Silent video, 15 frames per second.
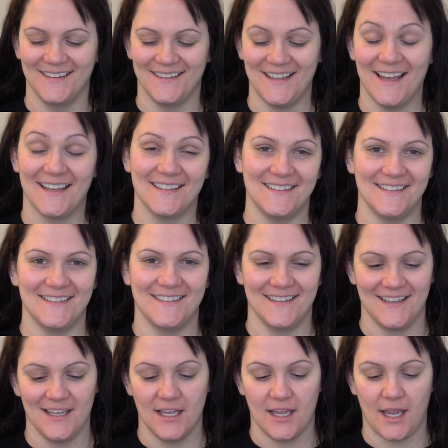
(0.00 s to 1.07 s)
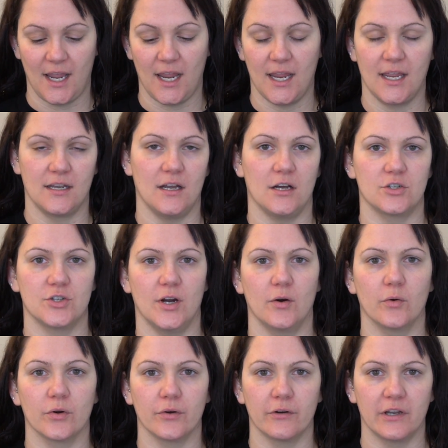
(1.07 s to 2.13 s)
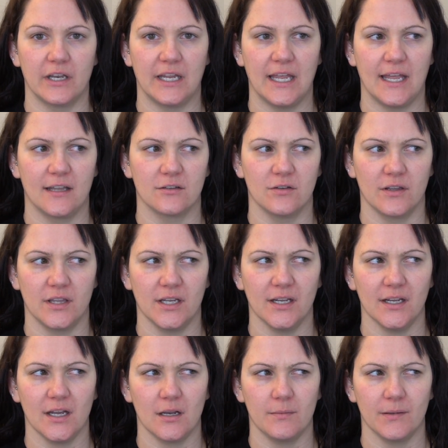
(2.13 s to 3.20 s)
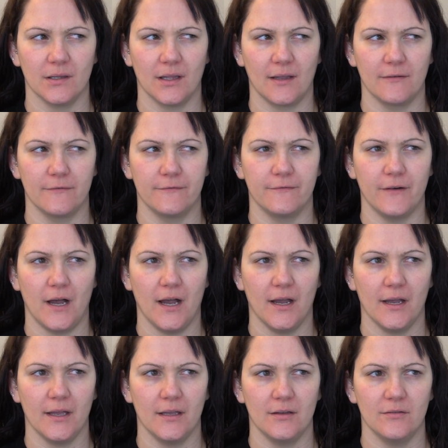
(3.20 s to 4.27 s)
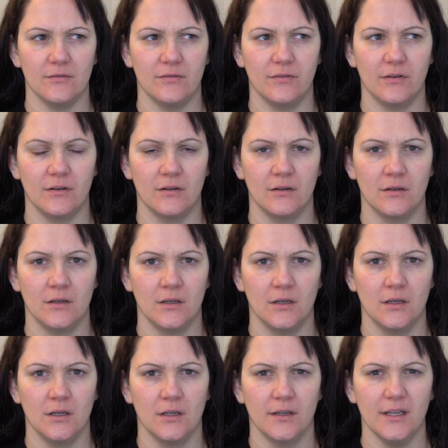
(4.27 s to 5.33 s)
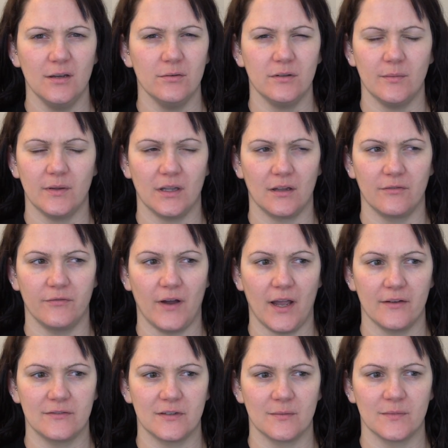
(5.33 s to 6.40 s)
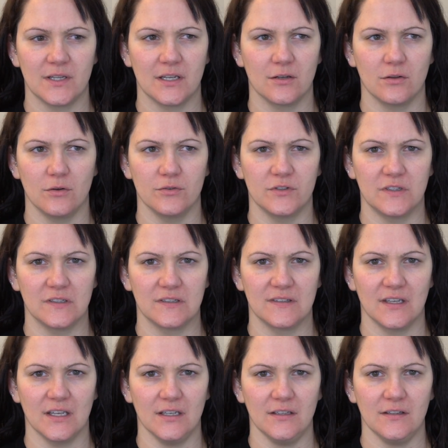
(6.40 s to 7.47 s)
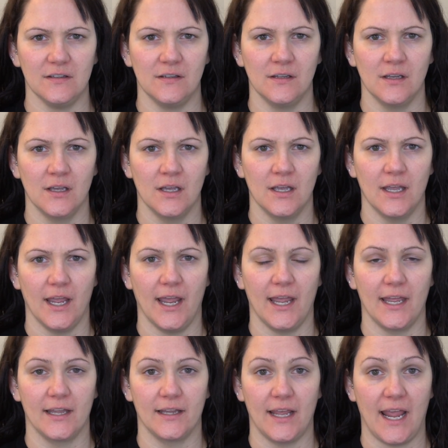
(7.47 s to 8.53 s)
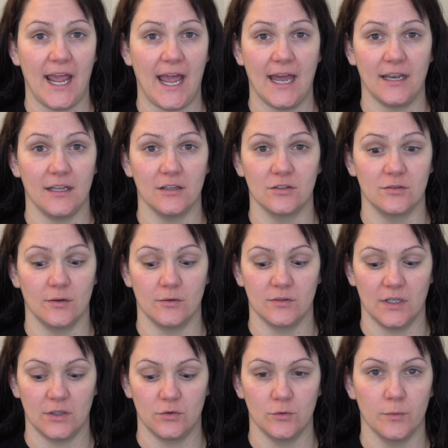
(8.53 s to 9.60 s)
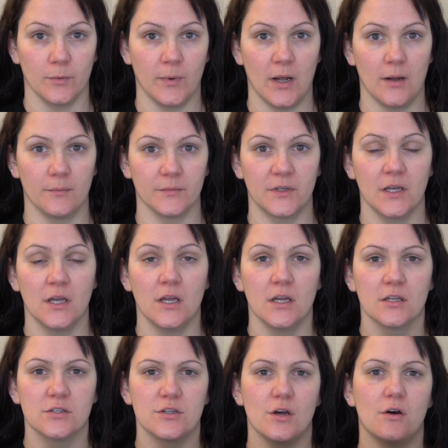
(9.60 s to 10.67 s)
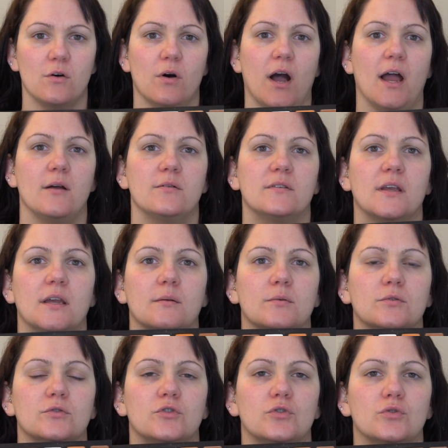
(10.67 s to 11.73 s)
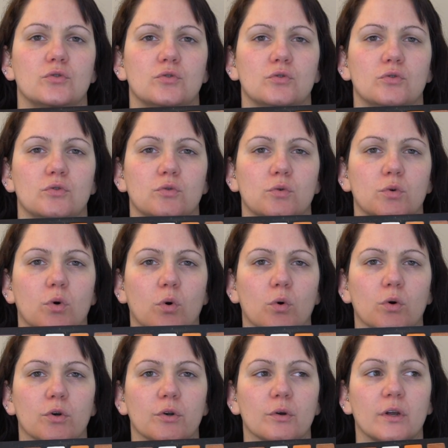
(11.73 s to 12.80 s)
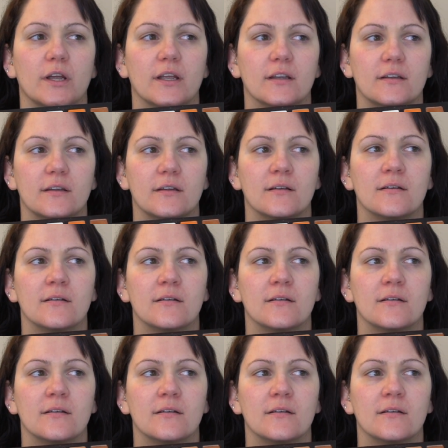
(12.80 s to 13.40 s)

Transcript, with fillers: yes, and I'll try ordering it again. So I think I got up at like five, I think I was up at like five something, close to six, and they had it, so I was like super pumped. So I was able to order it,